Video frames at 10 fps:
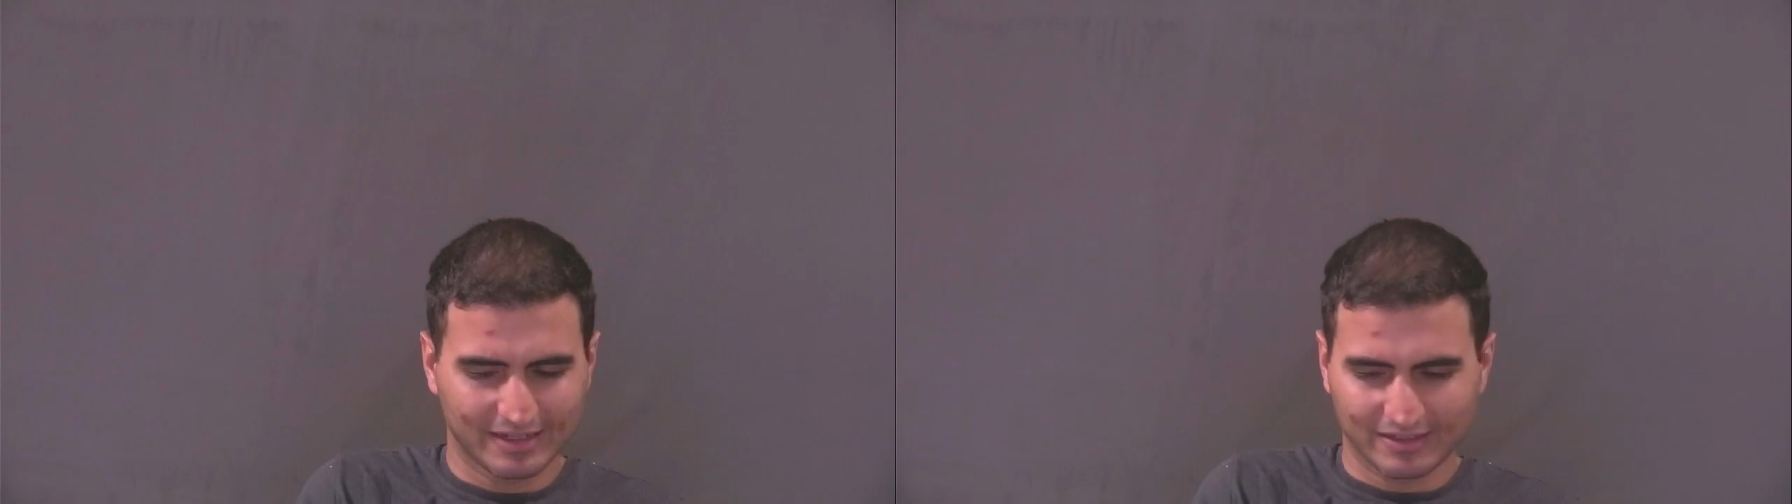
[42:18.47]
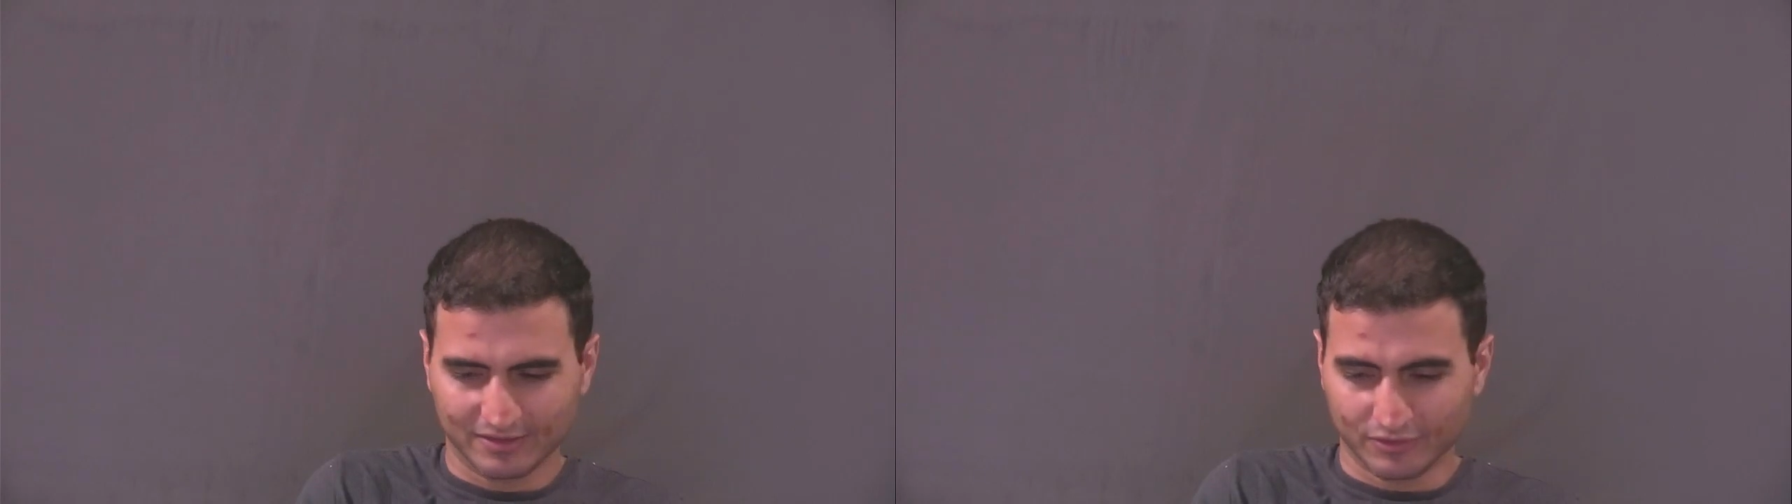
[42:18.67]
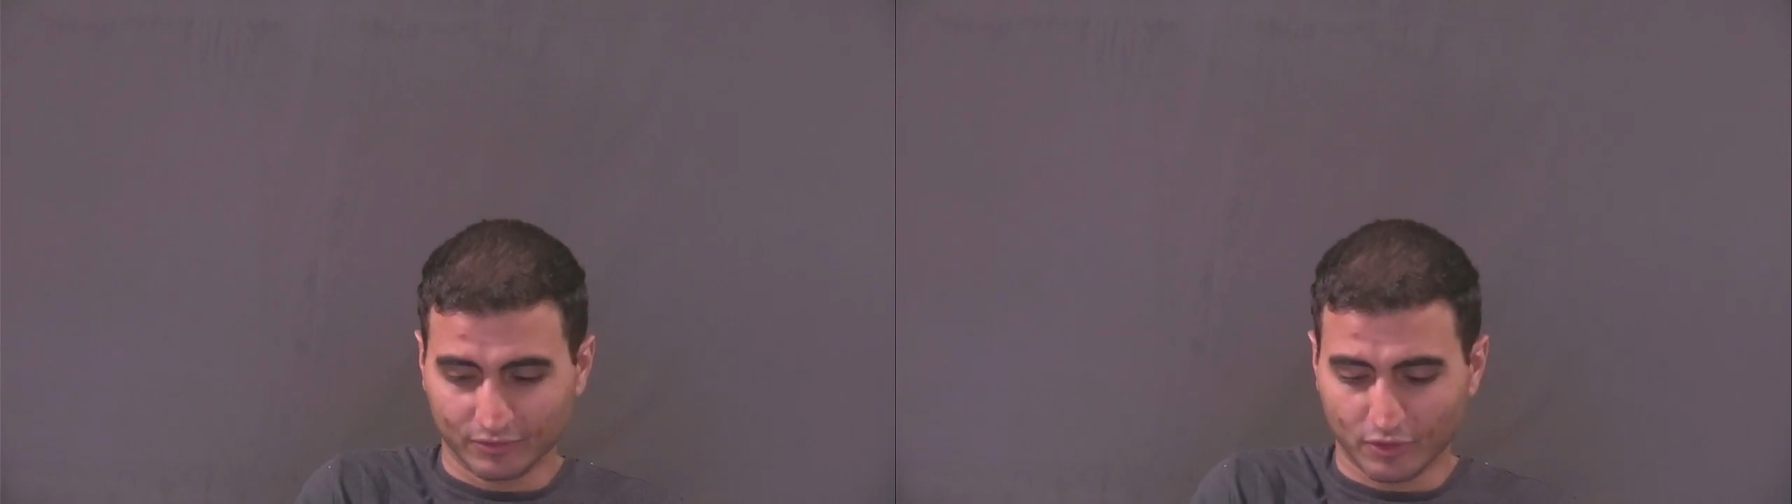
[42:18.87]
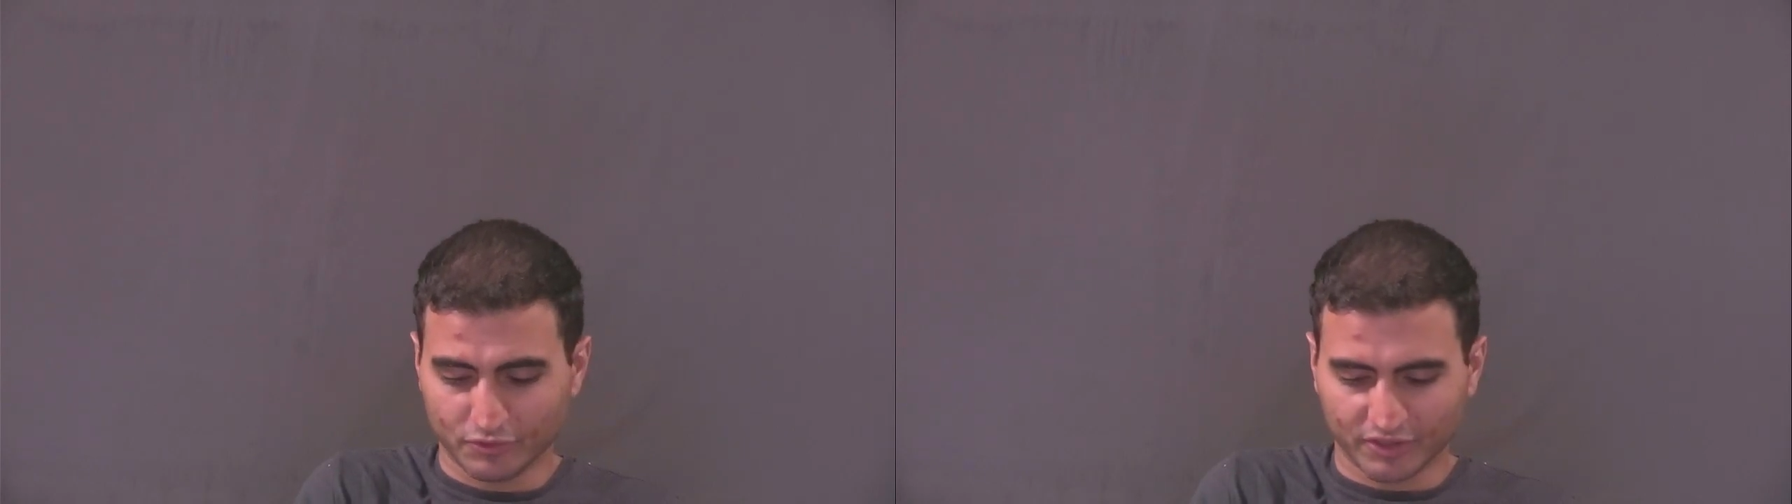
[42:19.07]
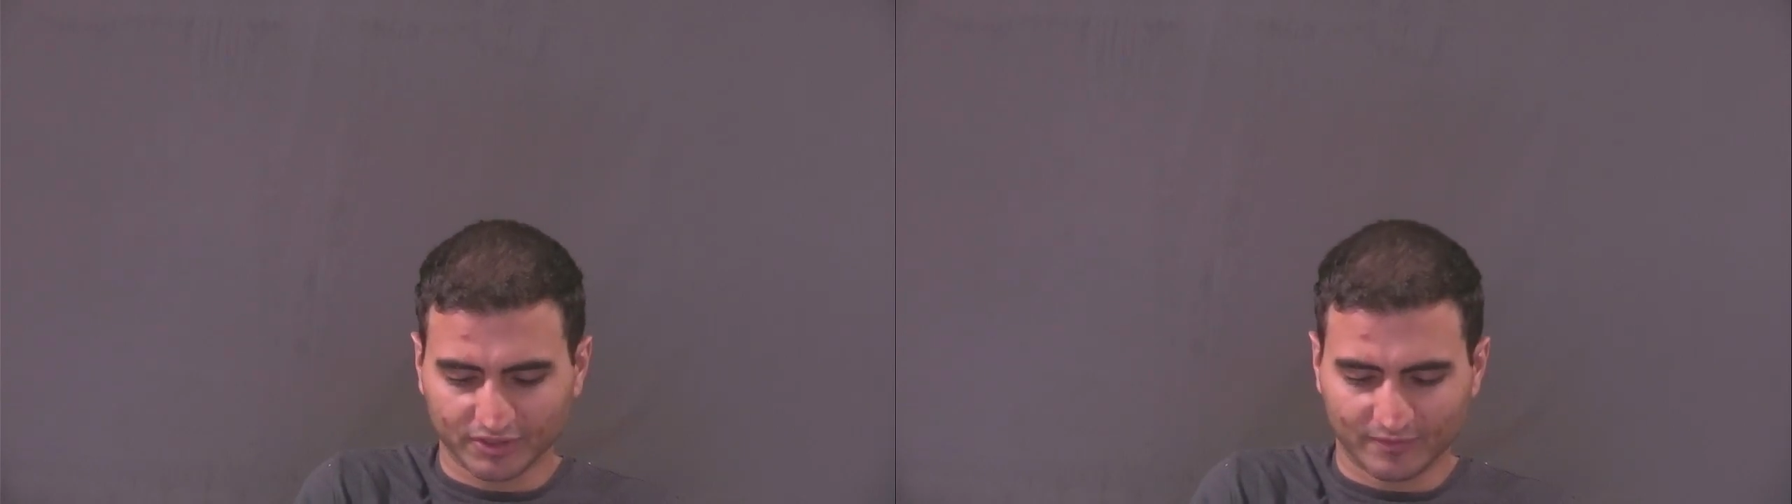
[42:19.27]
no
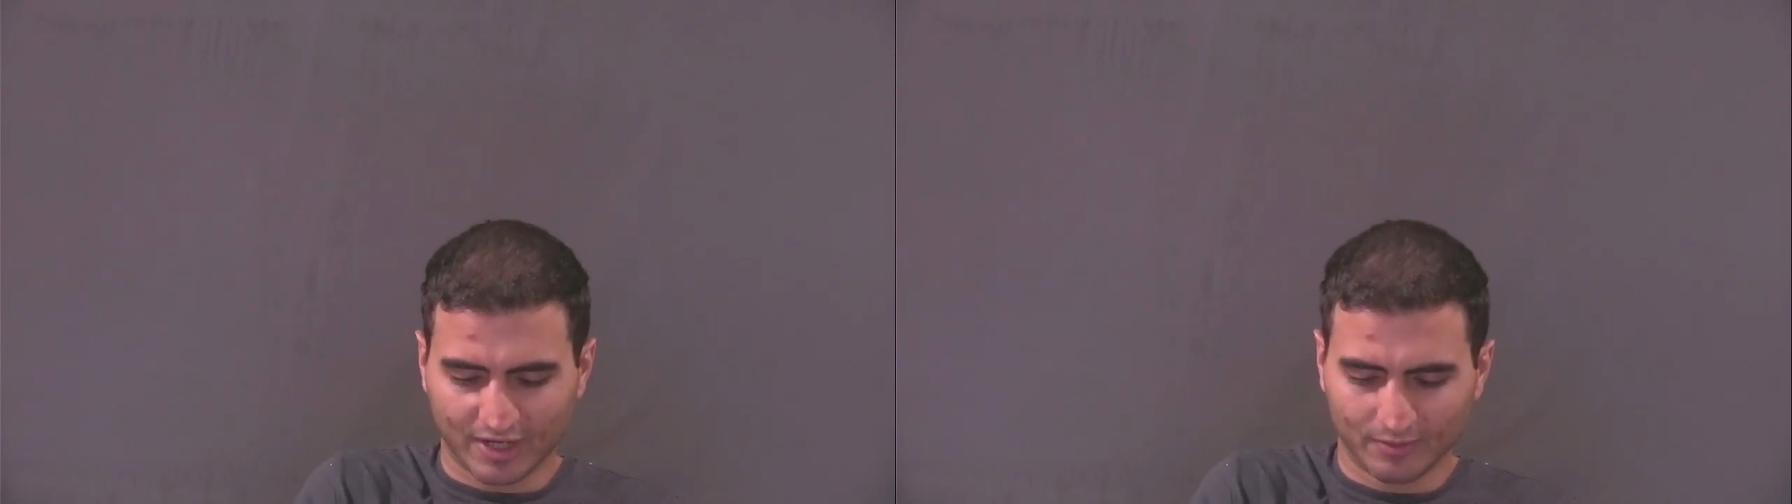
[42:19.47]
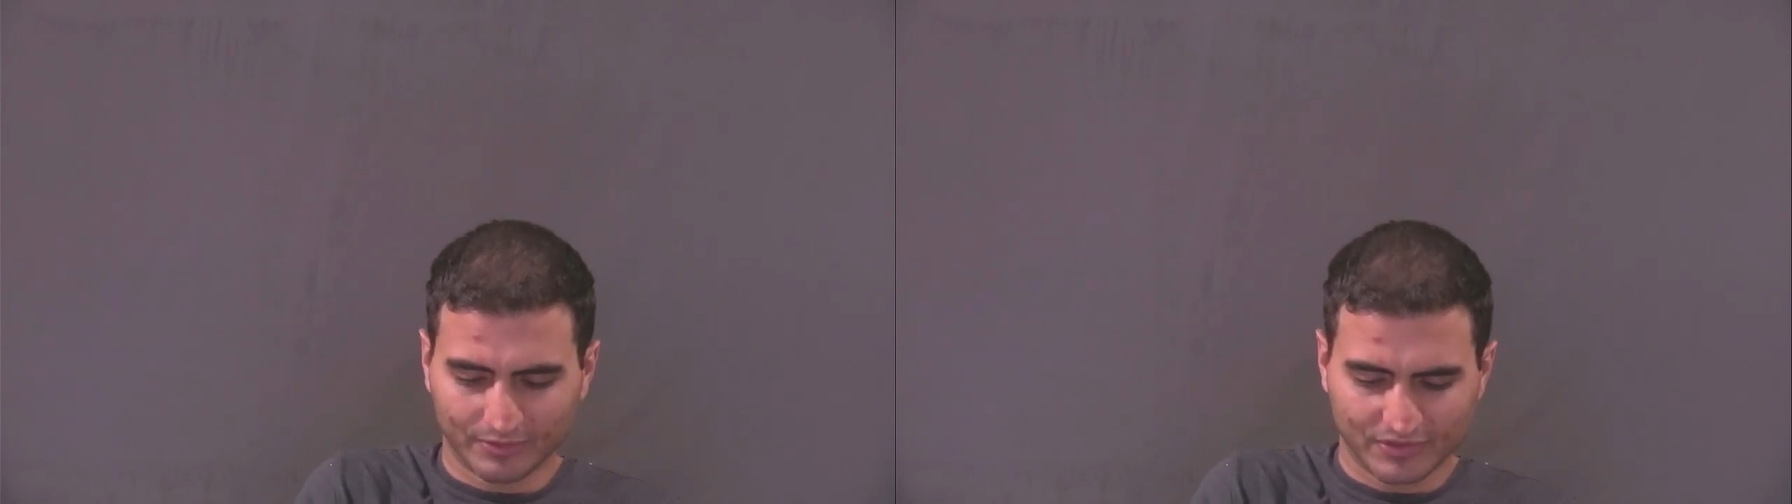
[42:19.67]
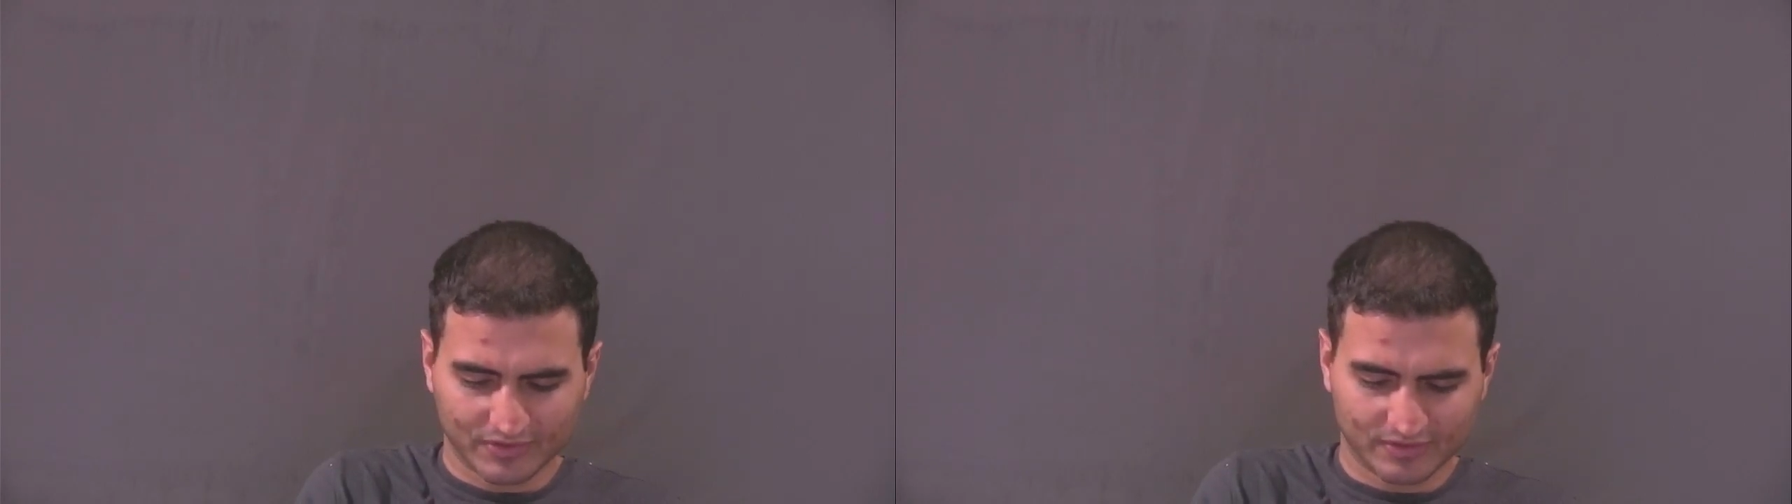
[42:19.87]
justifiable reason.